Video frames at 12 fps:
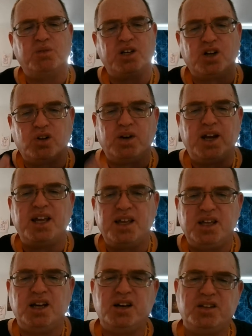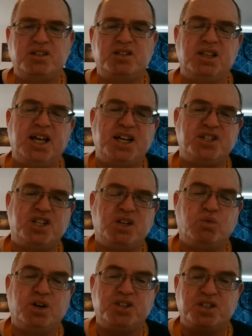What a great year this last
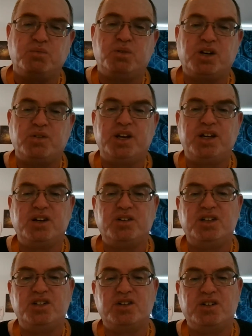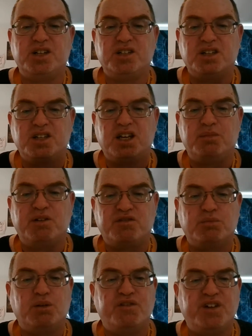year was, and what a great year this year is, is going to be
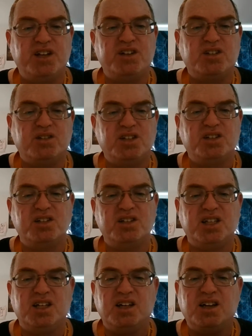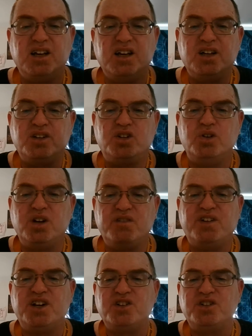from Modiphius. So, this is the Dune
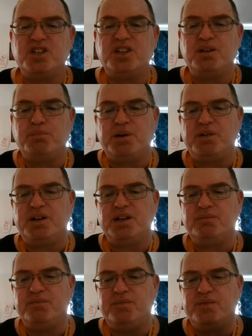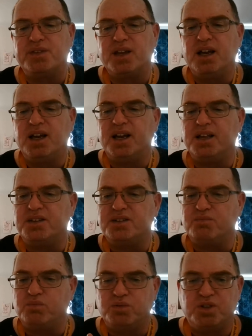Adventures in the Imperium.
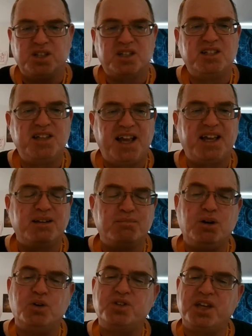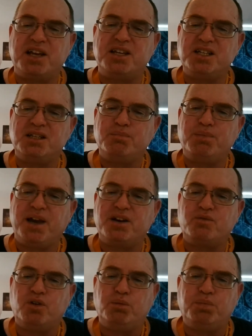It's, it's the second most
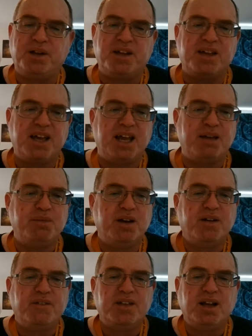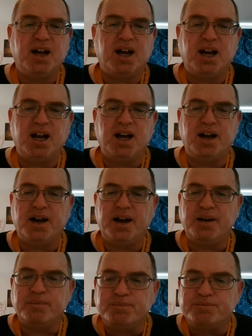anticipated role playing game.
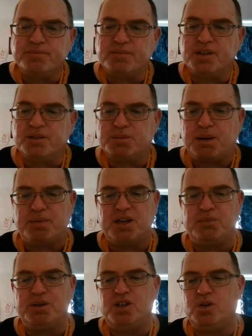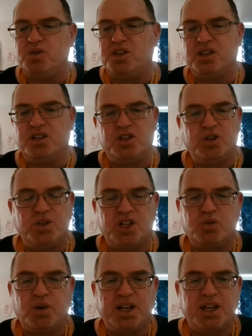Um, it's probably going to be using the
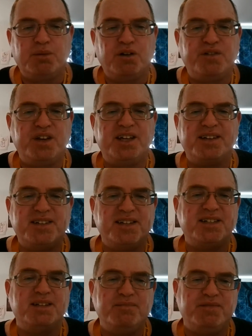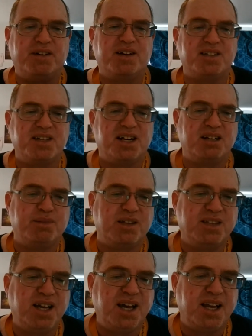2D20 Modiphius system. Very excited
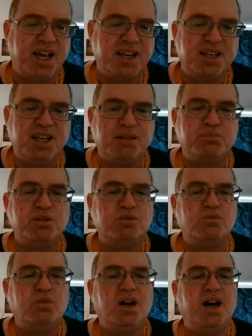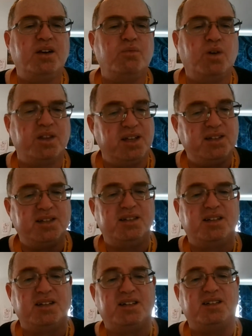about that. And number one, this
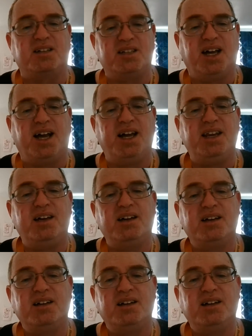is a side.